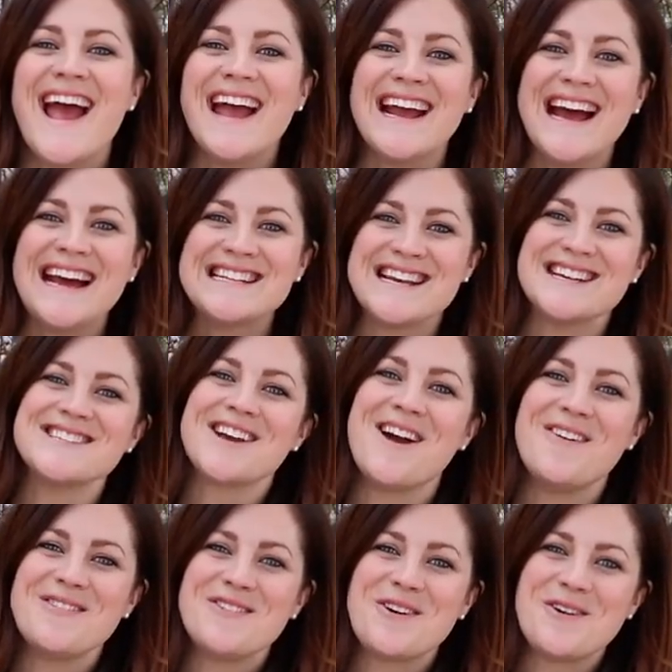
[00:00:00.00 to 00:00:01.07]
guys, how's it
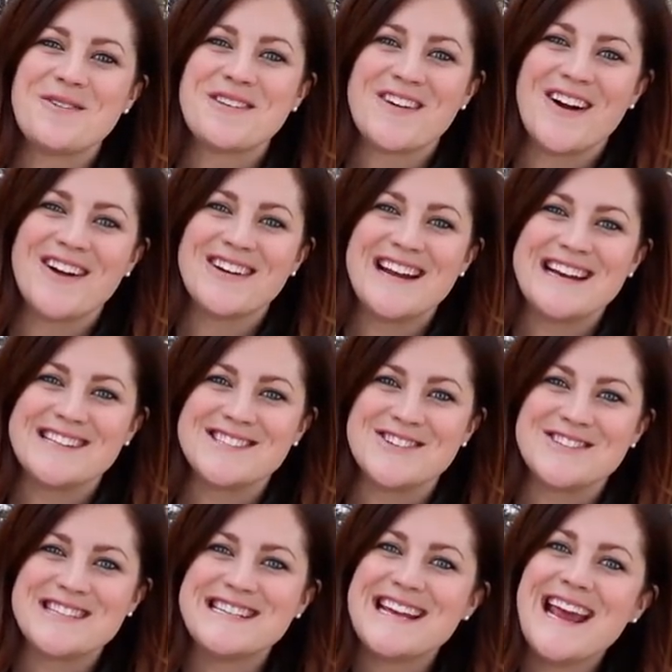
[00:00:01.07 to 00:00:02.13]
going? Laura with Garden
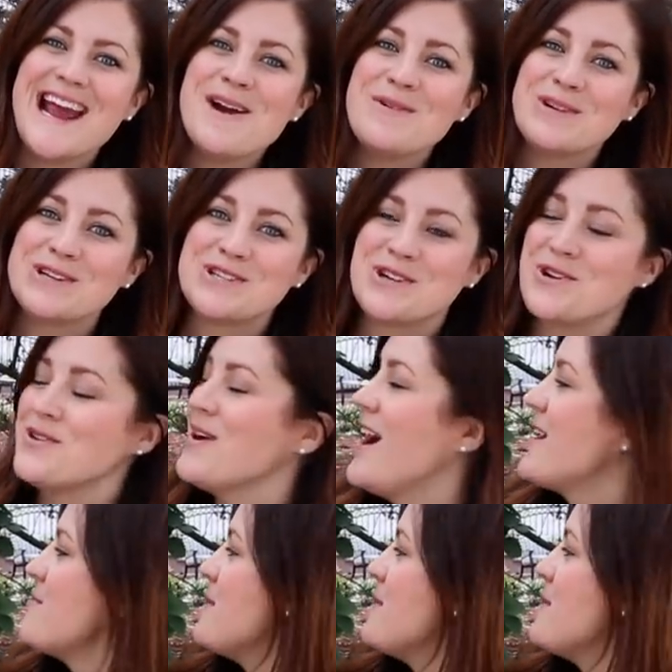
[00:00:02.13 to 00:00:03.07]
Answer. Today I want to show you how to